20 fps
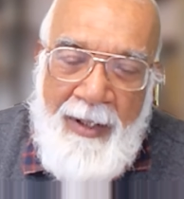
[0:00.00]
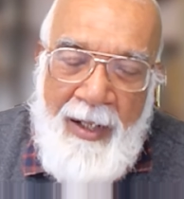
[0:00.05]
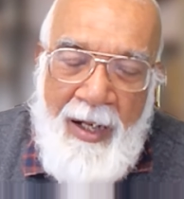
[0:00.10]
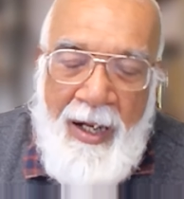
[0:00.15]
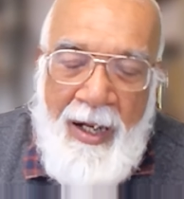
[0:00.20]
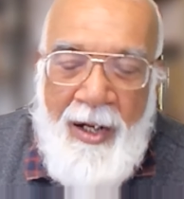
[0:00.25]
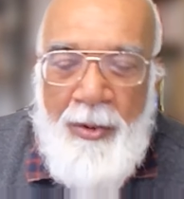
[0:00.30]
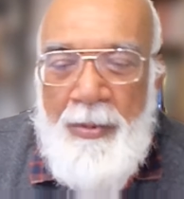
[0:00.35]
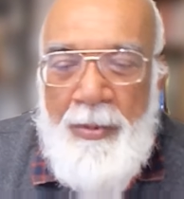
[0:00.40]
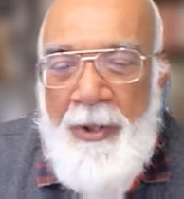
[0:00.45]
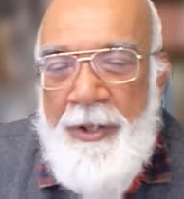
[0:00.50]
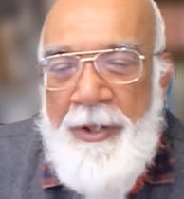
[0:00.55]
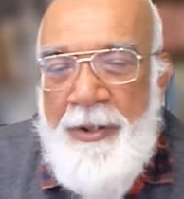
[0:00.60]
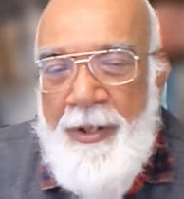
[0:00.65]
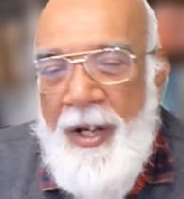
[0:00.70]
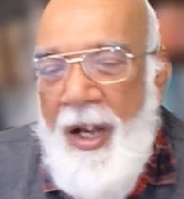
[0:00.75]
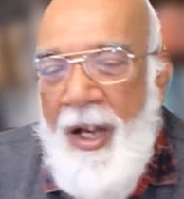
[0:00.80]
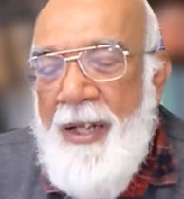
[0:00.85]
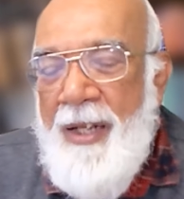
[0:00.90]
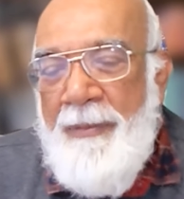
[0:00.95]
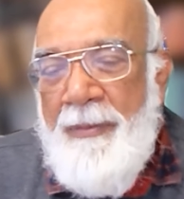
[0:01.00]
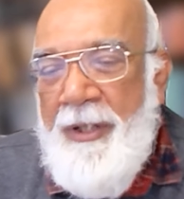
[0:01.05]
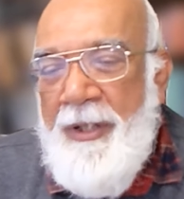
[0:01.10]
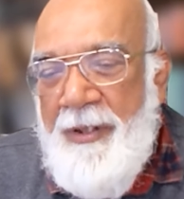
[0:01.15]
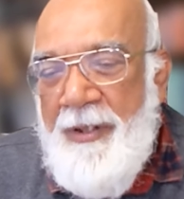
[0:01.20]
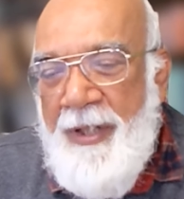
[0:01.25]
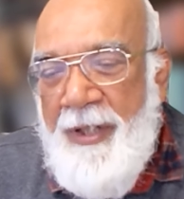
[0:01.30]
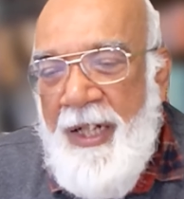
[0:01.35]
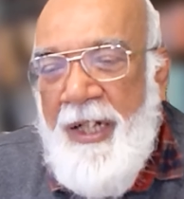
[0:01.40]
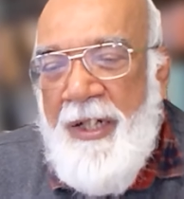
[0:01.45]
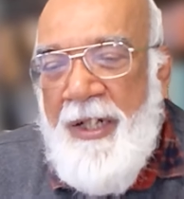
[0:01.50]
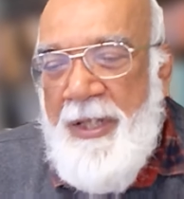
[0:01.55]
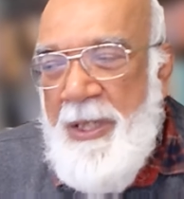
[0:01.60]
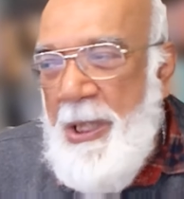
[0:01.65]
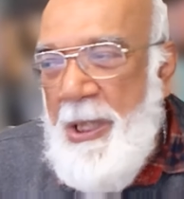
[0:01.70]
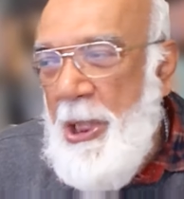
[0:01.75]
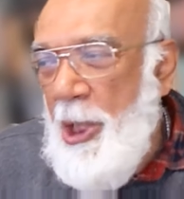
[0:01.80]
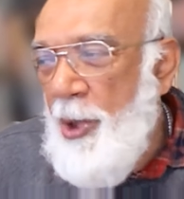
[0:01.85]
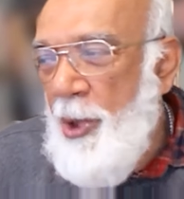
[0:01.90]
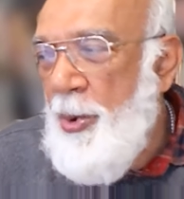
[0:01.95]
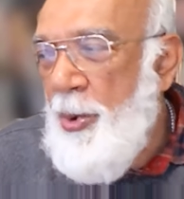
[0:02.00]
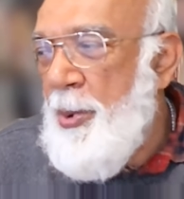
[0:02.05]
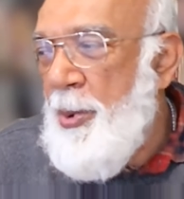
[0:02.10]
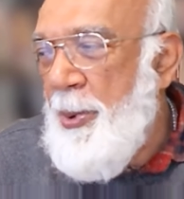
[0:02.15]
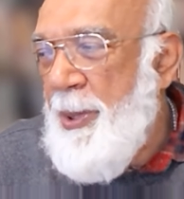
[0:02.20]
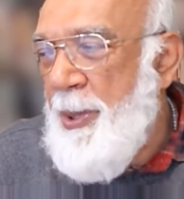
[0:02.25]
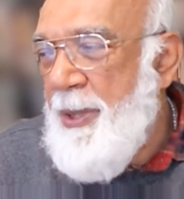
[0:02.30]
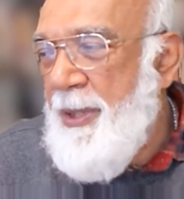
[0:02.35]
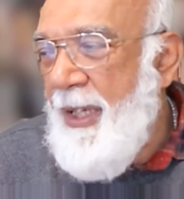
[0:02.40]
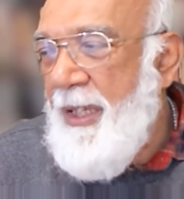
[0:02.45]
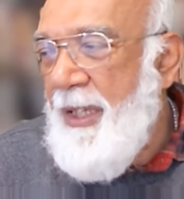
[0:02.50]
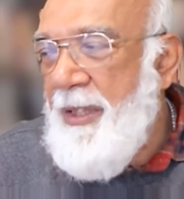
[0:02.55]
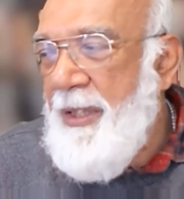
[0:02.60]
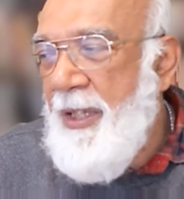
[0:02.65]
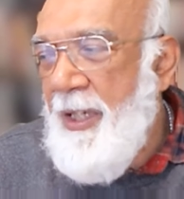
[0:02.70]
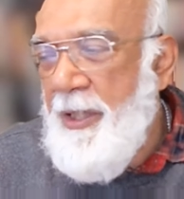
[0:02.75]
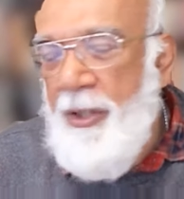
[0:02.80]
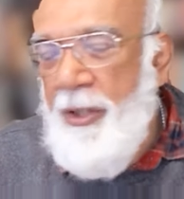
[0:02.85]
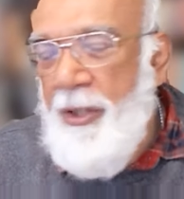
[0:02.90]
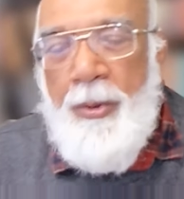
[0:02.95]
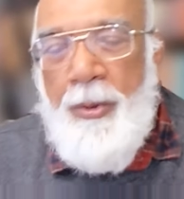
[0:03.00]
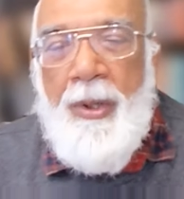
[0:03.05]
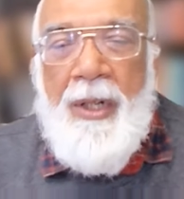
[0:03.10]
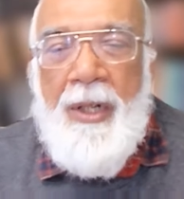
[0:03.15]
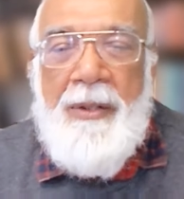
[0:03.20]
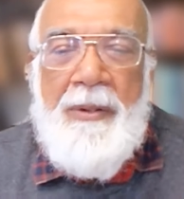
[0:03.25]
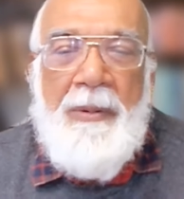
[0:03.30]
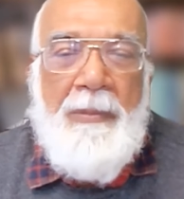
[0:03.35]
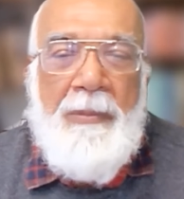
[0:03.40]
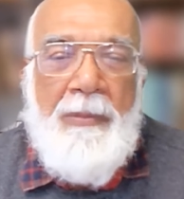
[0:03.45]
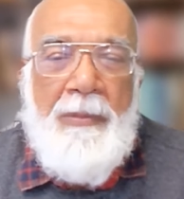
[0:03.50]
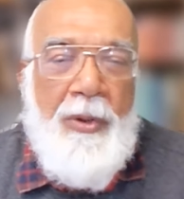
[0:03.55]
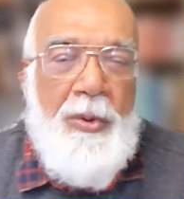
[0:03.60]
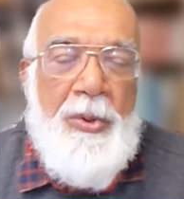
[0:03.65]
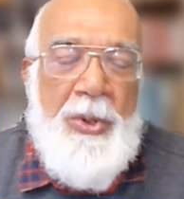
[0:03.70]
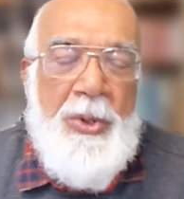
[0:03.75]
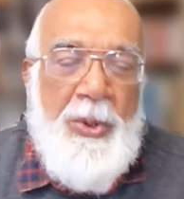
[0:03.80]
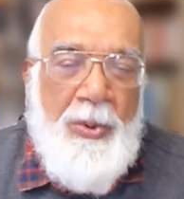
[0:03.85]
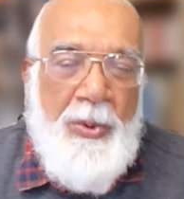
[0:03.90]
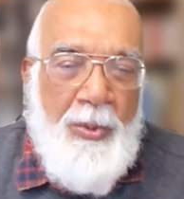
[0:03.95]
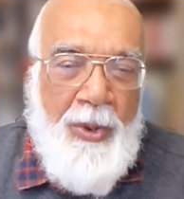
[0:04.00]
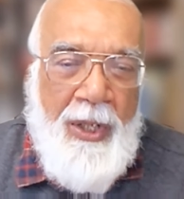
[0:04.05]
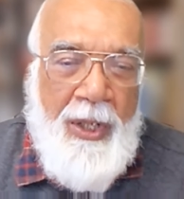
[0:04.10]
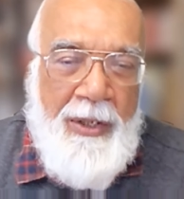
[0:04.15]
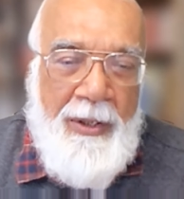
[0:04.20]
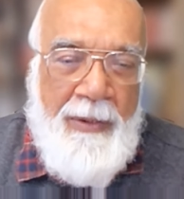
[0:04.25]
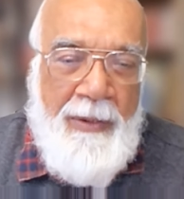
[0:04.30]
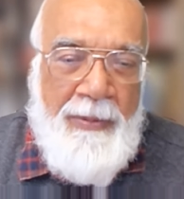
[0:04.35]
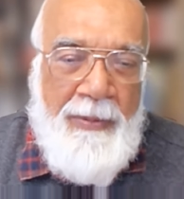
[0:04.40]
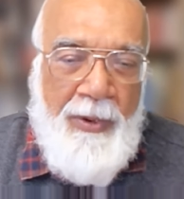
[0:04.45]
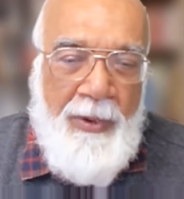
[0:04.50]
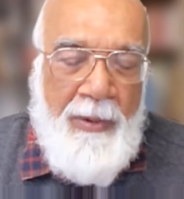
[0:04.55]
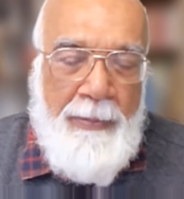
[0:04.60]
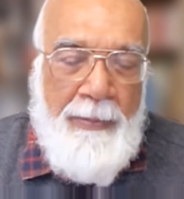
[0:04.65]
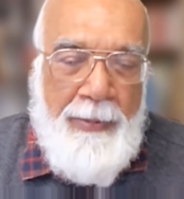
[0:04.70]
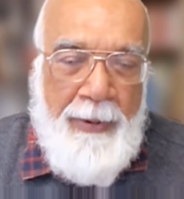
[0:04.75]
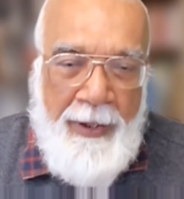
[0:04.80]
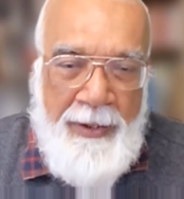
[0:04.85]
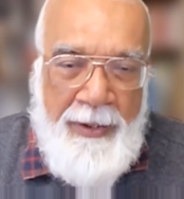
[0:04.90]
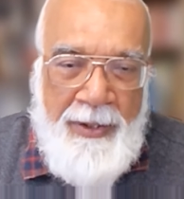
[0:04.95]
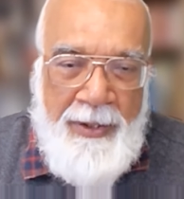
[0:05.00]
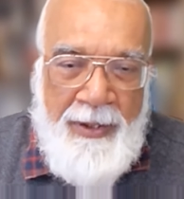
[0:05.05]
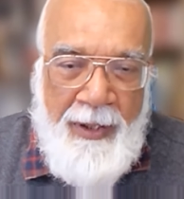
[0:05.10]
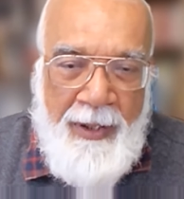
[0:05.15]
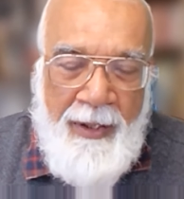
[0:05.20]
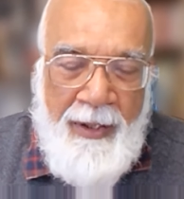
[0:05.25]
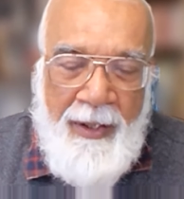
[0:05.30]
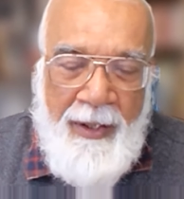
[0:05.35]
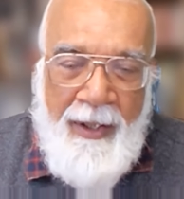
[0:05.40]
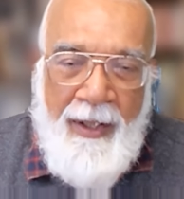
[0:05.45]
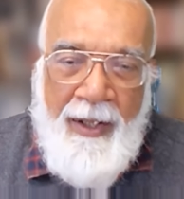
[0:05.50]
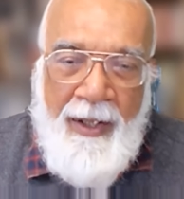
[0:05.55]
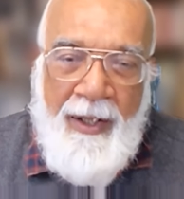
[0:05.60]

How much time it takes you to say that you are the most wonderful person,